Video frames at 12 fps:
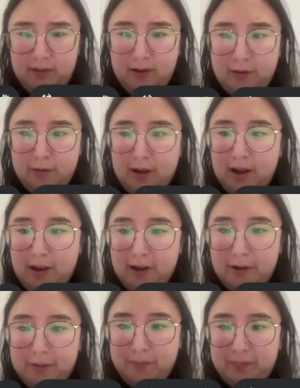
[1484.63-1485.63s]
So
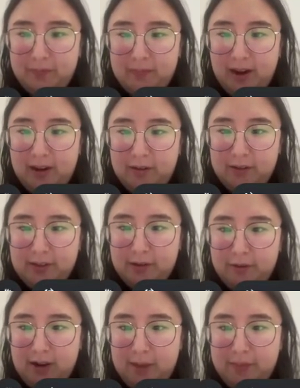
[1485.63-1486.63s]
I can
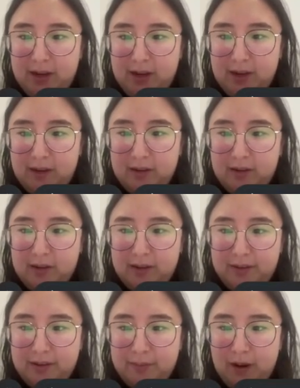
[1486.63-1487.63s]
also copy
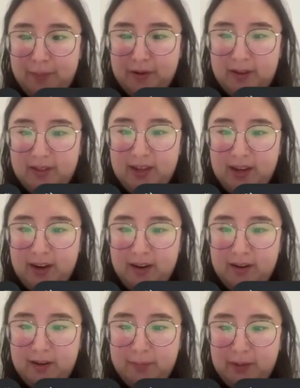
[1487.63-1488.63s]
the properties
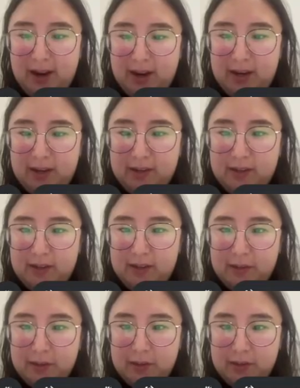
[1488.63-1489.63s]
here and apply
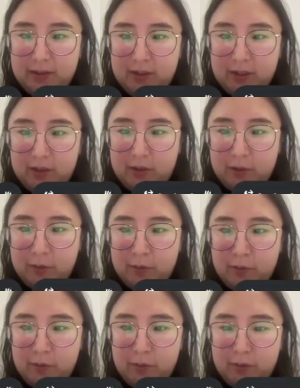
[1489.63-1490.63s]
it
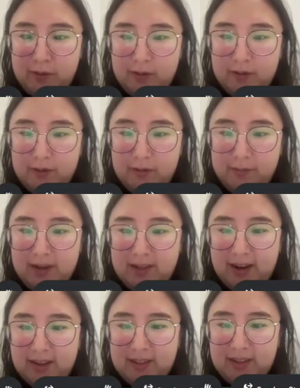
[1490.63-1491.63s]
to
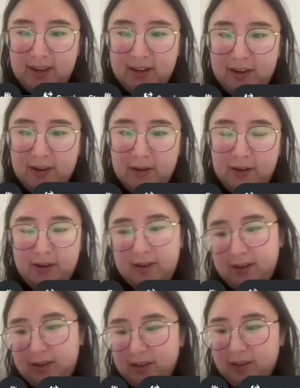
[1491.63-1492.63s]
my text here.
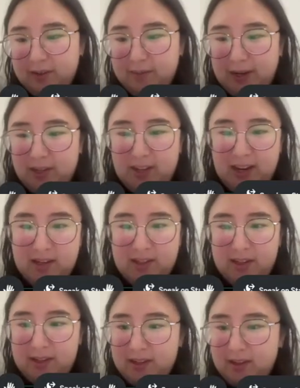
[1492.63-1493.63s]
like
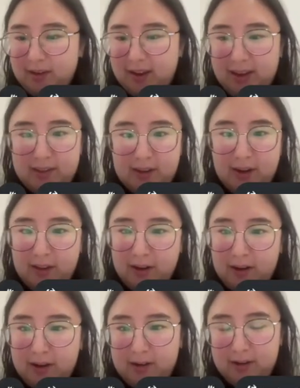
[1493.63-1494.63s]
change the text
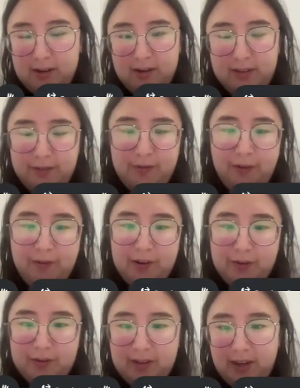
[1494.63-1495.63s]
color. So if you
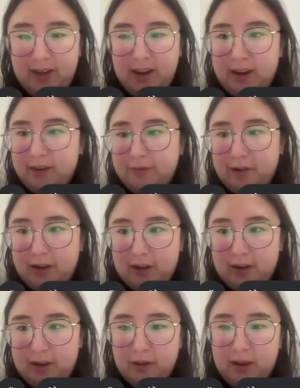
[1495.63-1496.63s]
ever use like
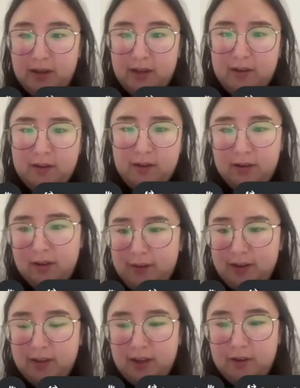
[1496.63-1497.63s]
Canva or like
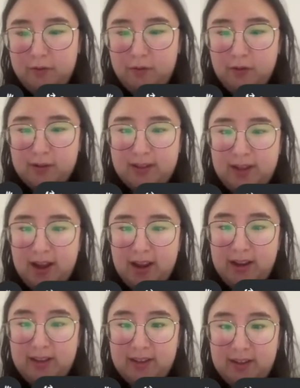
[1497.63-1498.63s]
even like Google
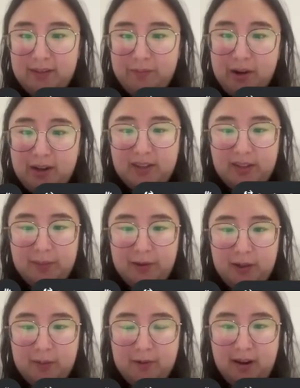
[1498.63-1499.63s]
Slides, like a pretty
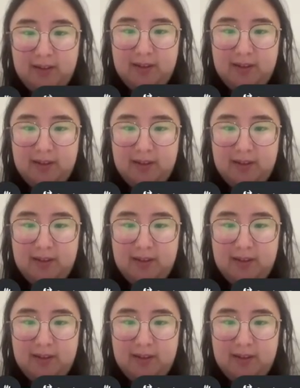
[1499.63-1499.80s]
similar